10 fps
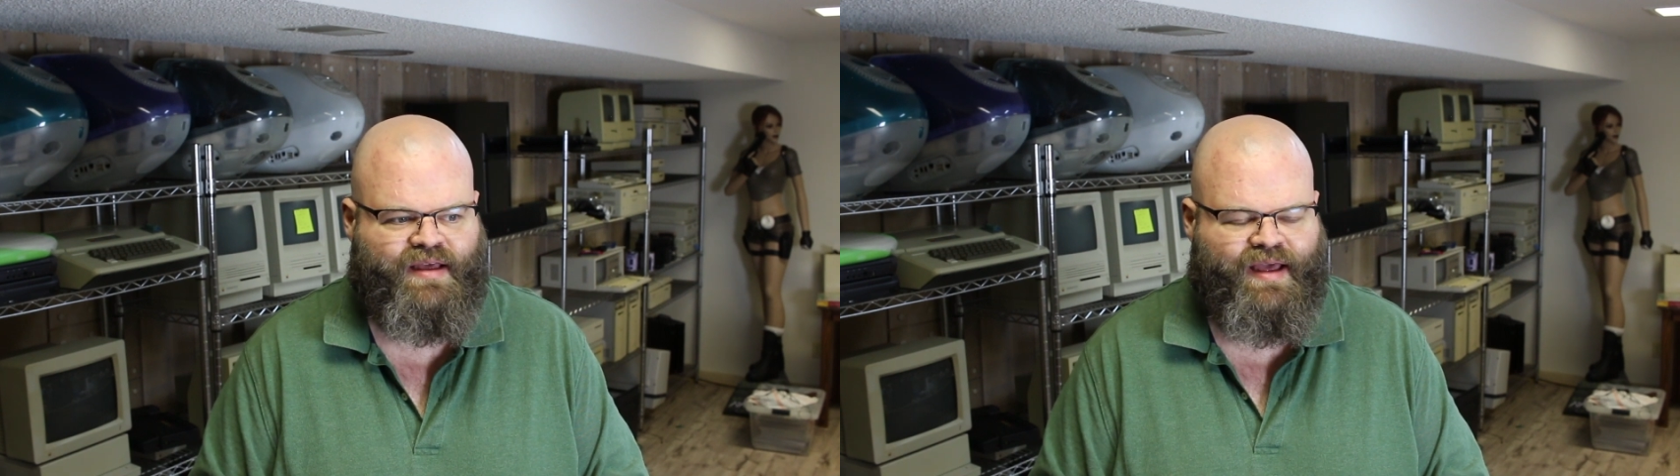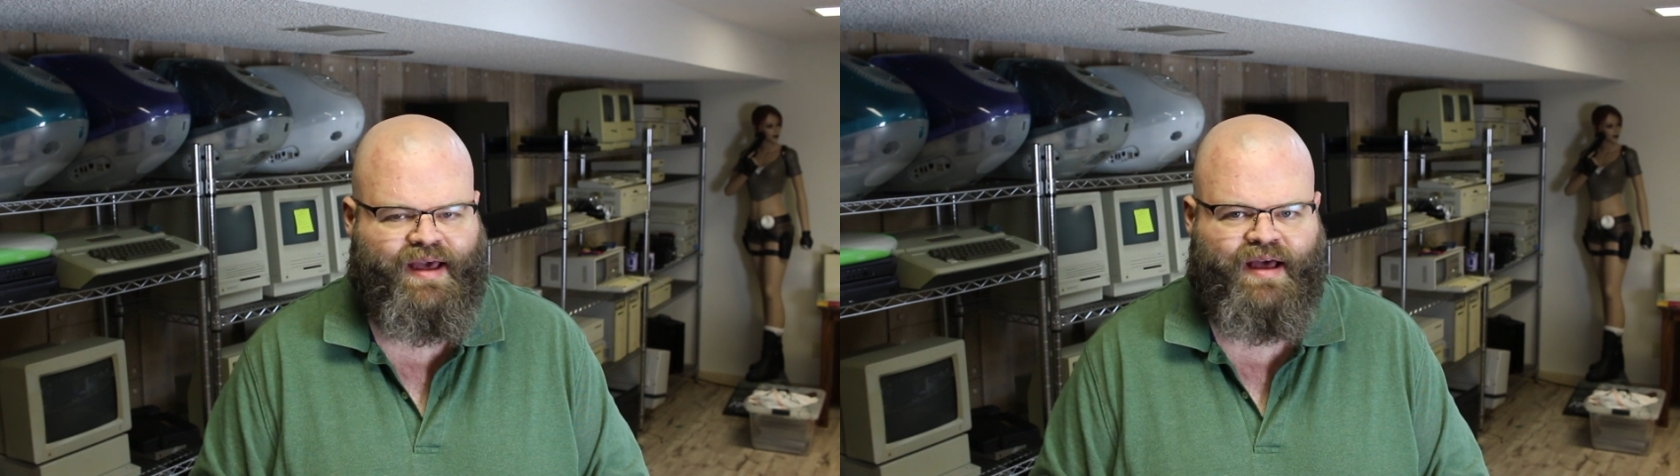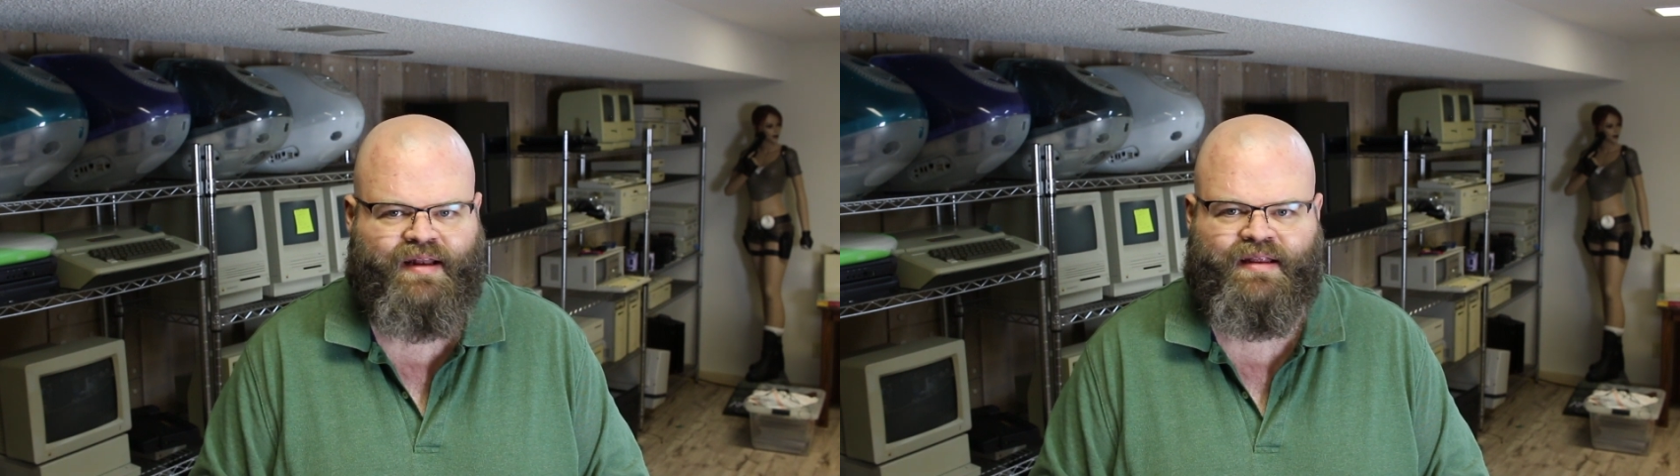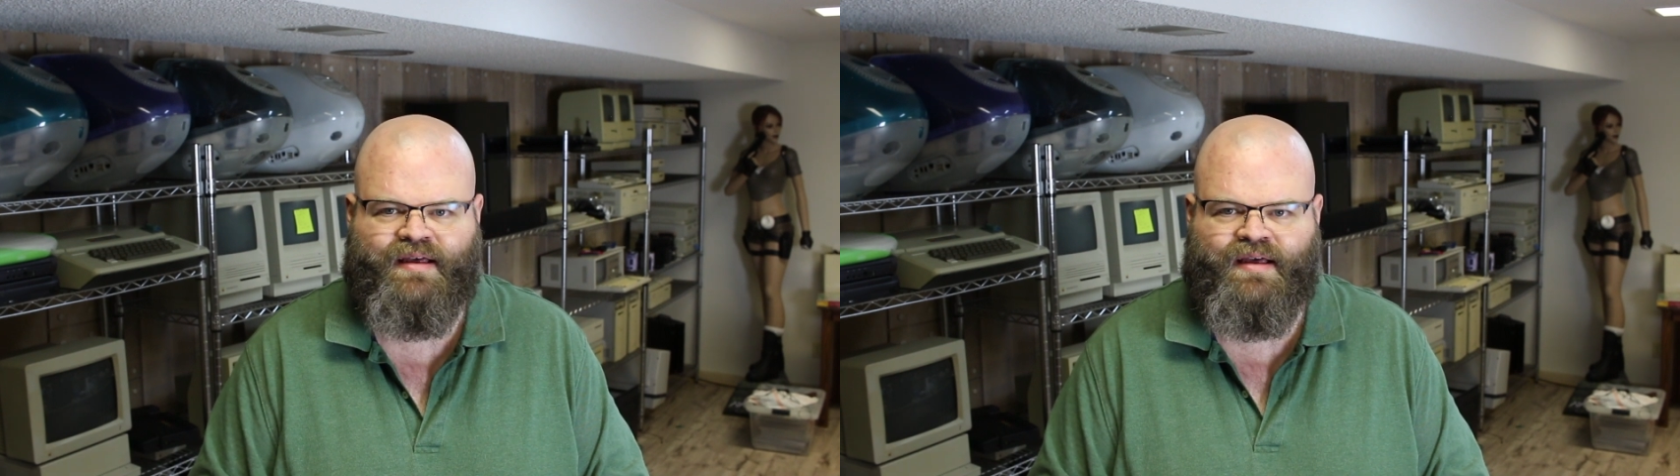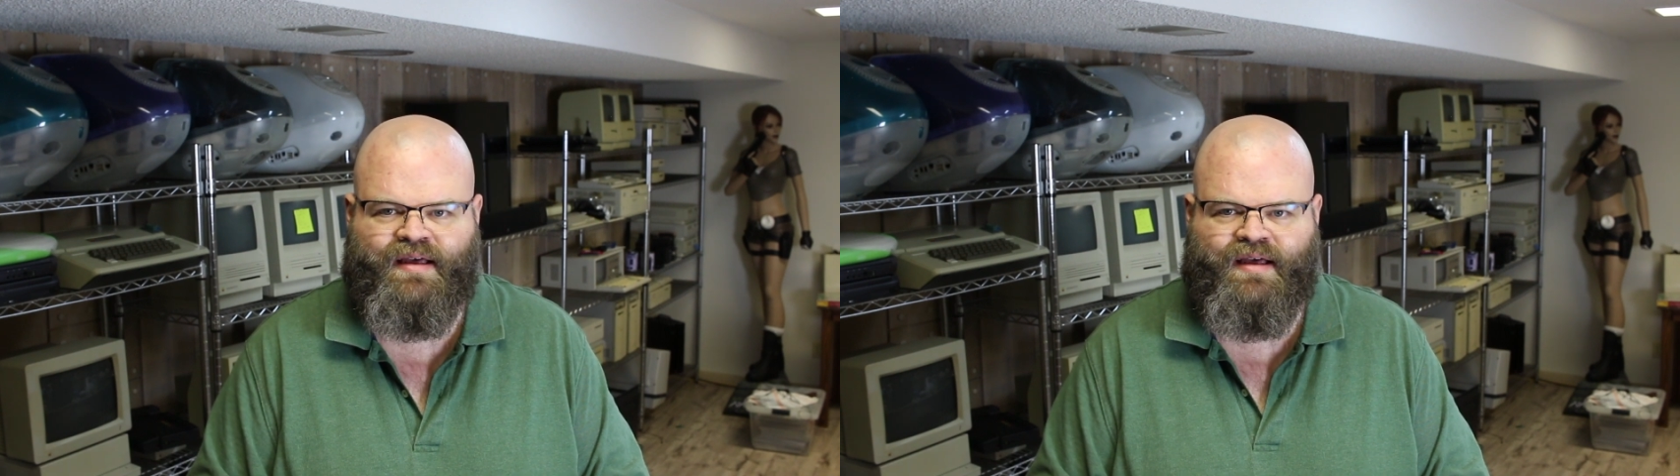and
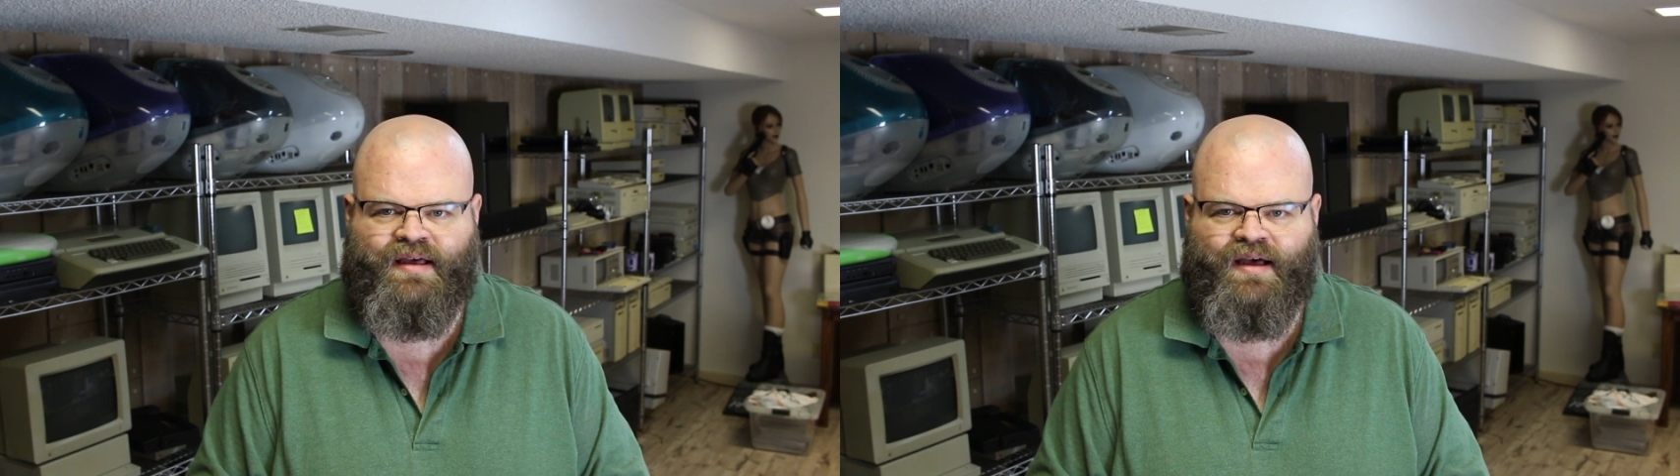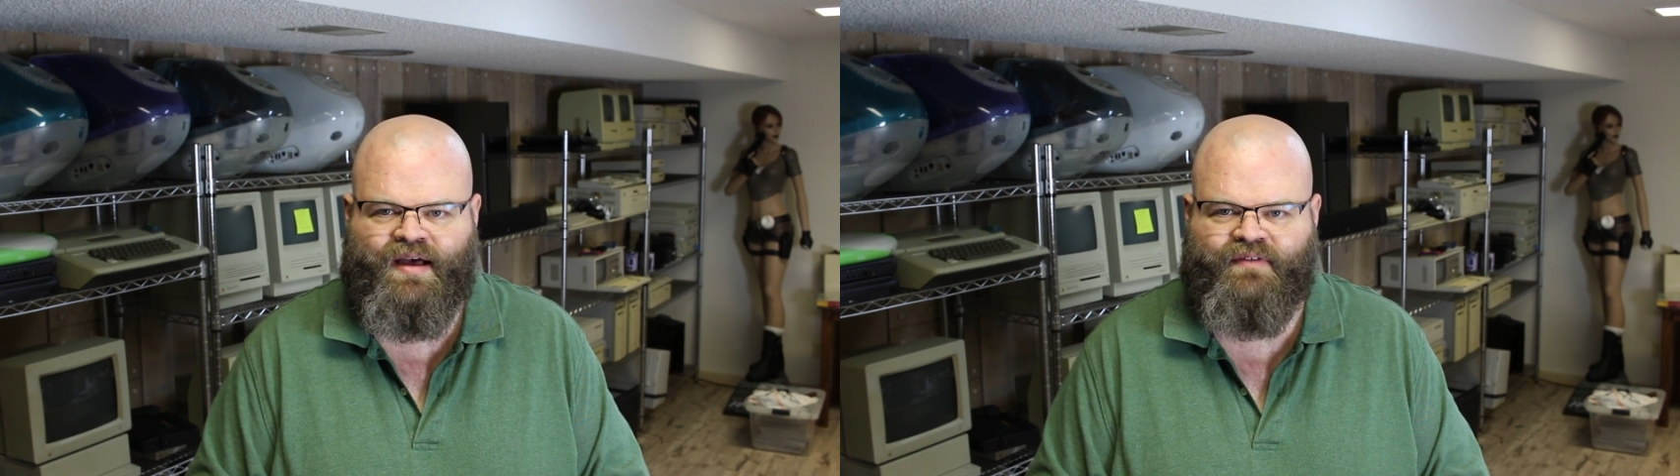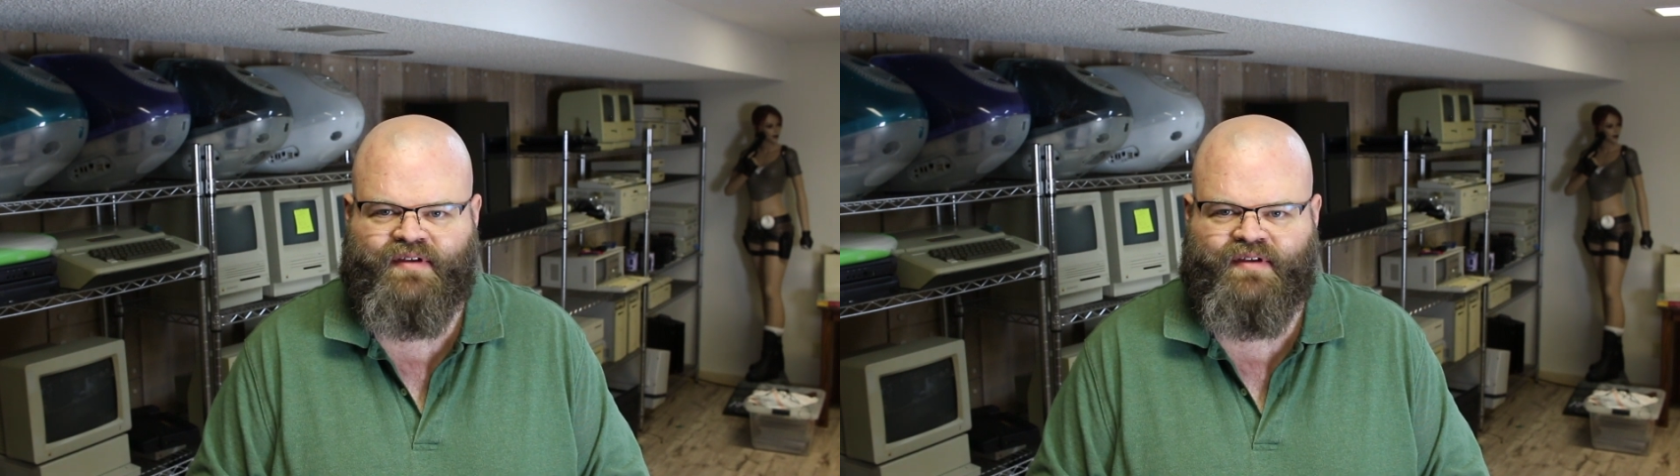I've